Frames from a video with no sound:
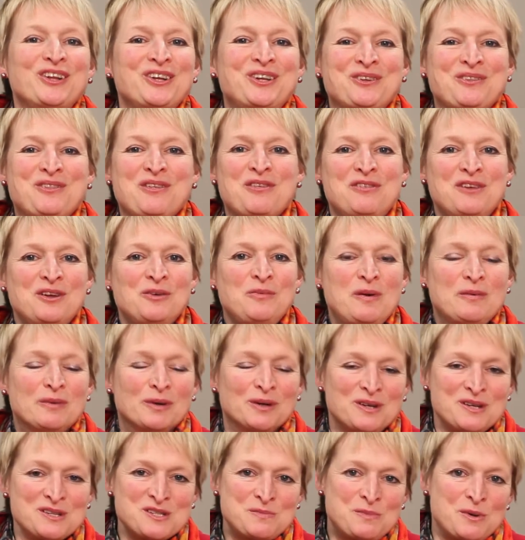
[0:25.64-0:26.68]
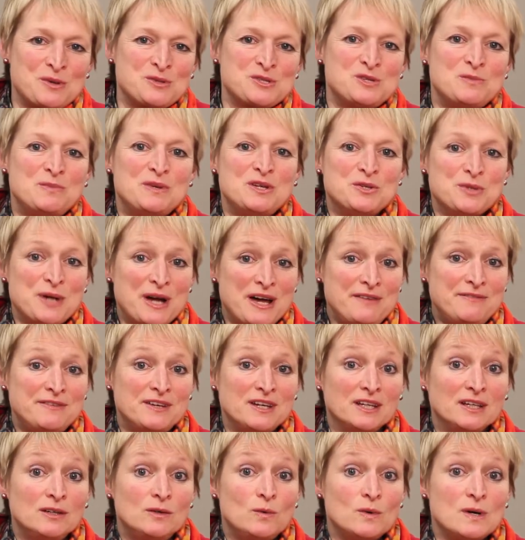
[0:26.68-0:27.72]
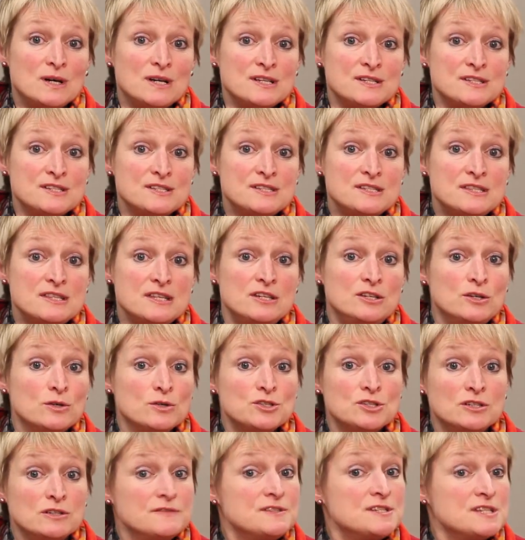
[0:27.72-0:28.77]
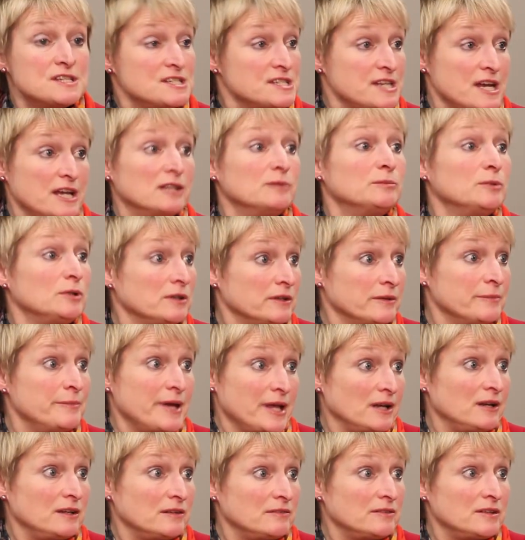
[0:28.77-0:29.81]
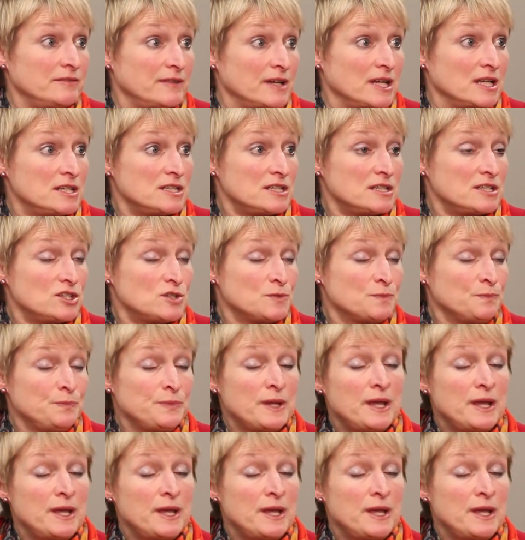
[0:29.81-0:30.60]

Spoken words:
the thing we were all supposed to be driving was the notion of sustainable competitive advantage.